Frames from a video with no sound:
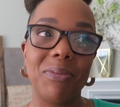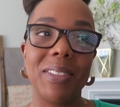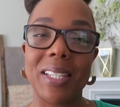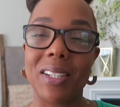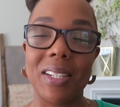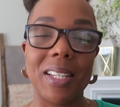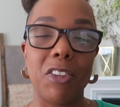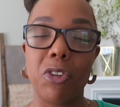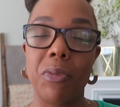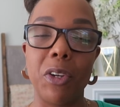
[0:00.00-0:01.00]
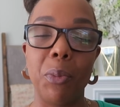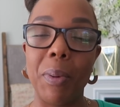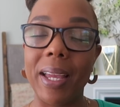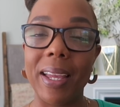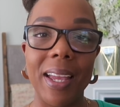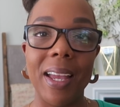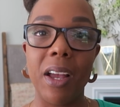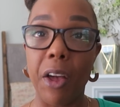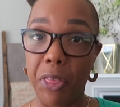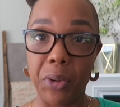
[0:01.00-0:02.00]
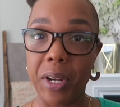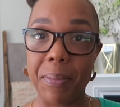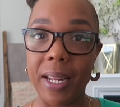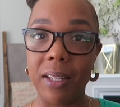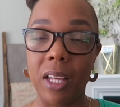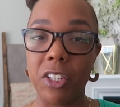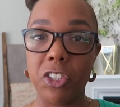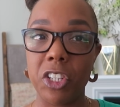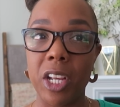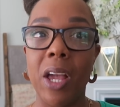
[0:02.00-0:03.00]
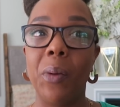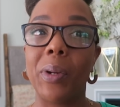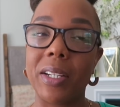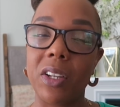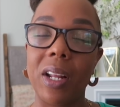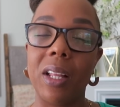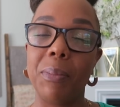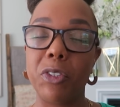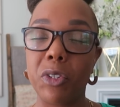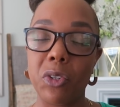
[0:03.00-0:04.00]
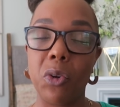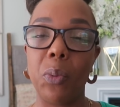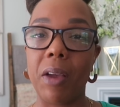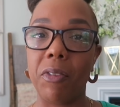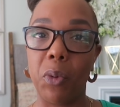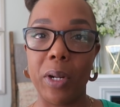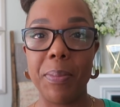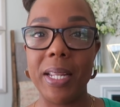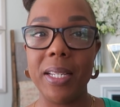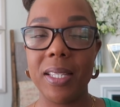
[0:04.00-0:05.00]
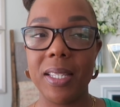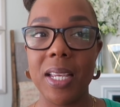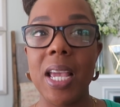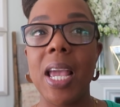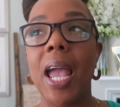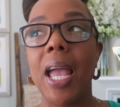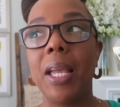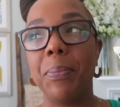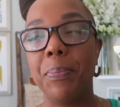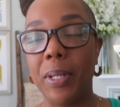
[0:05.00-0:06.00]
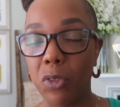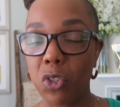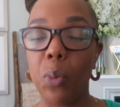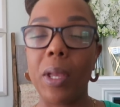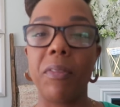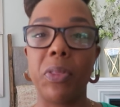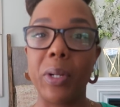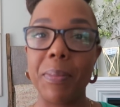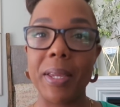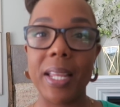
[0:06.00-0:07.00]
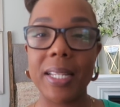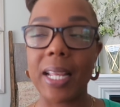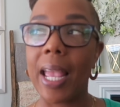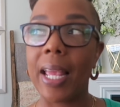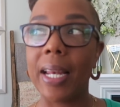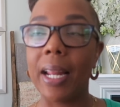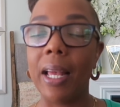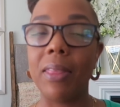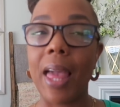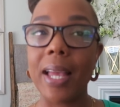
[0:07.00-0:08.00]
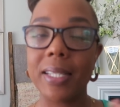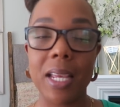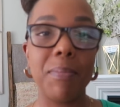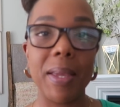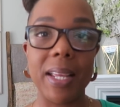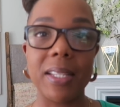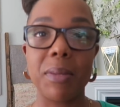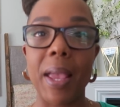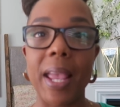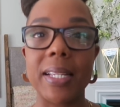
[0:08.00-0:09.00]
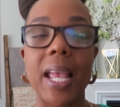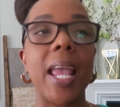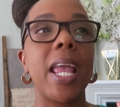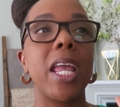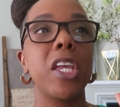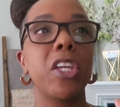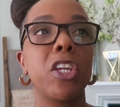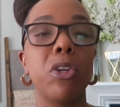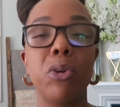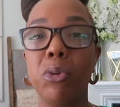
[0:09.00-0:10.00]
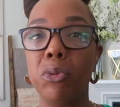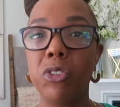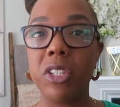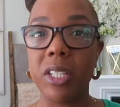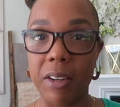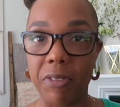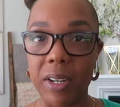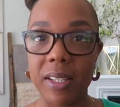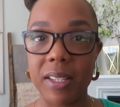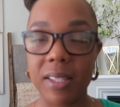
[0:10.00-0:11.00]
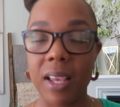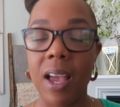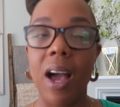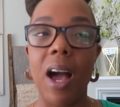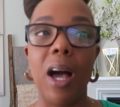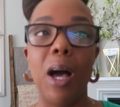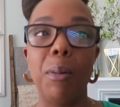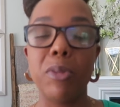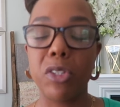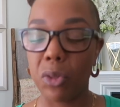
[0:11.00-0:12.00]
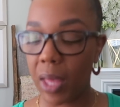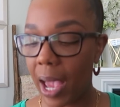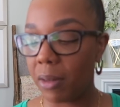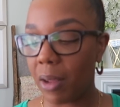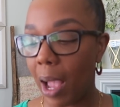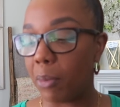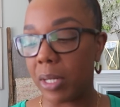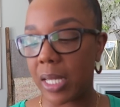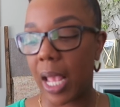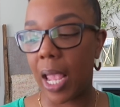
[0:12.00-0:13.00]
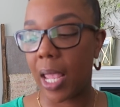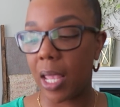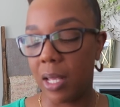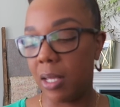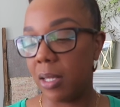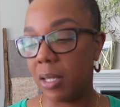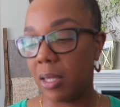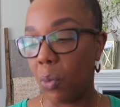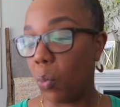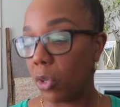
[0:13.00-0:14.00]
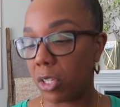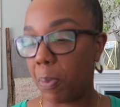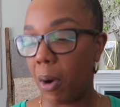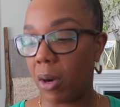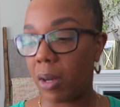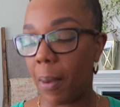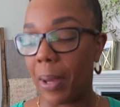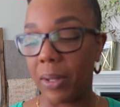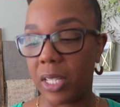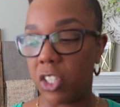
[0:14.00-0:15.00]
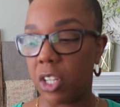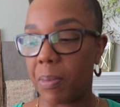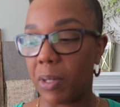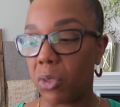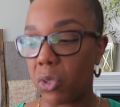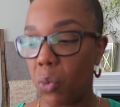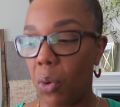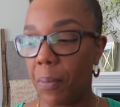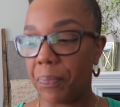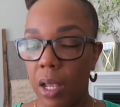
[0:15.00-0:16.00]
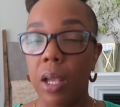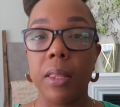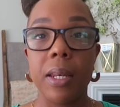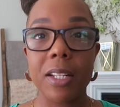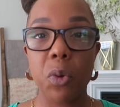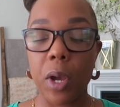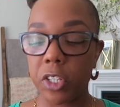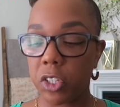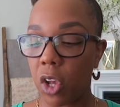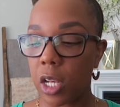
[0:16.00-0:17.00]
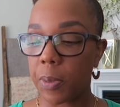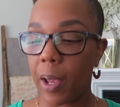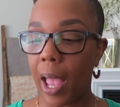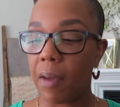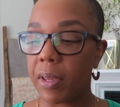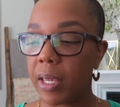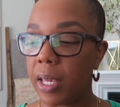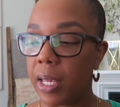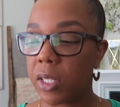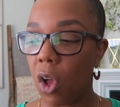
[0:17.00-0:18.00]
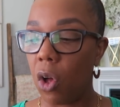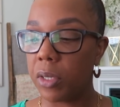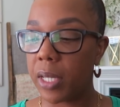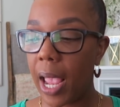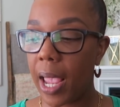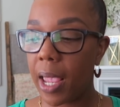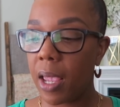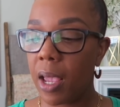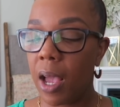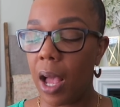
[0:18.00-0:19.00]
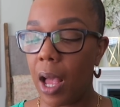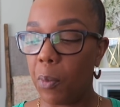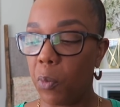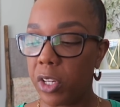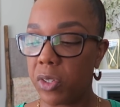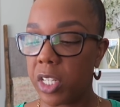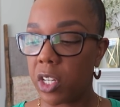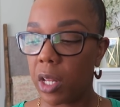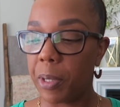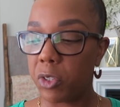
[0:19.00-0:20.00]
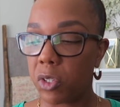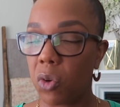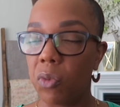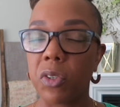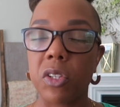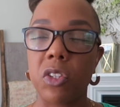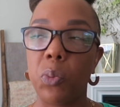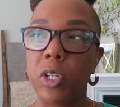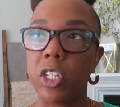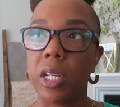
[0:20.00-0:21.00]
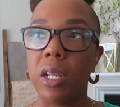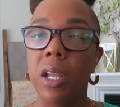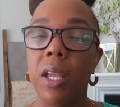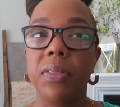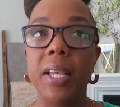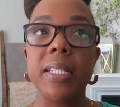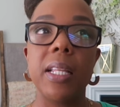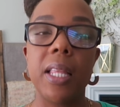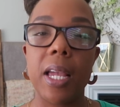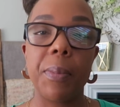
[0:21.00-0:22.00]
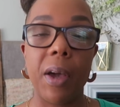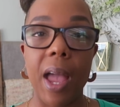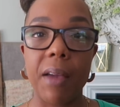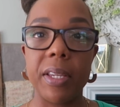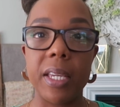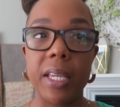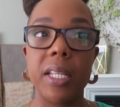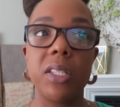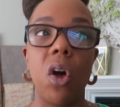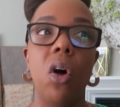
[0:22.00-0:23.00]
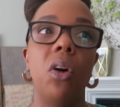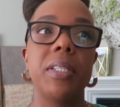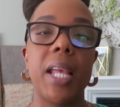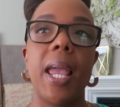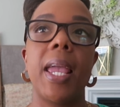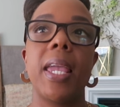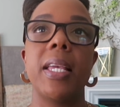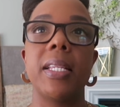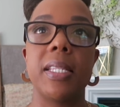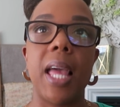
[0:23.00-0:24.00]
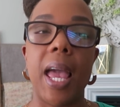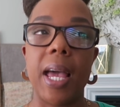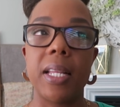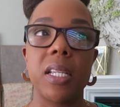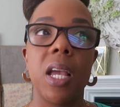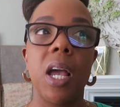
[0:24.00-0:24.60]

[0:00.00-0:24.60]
this is gonna sound trivial, but a 30-minute lunch. When I taught elementary school, we have 40 minutes. Middle school, we have 30 minutes, and that 10 minutes makes a huge difference. So that, I would say, is the worst part about teaching middle school. The next question talks about having kids all day when you teach elementary school versus switching. Things I like about having kids all day is that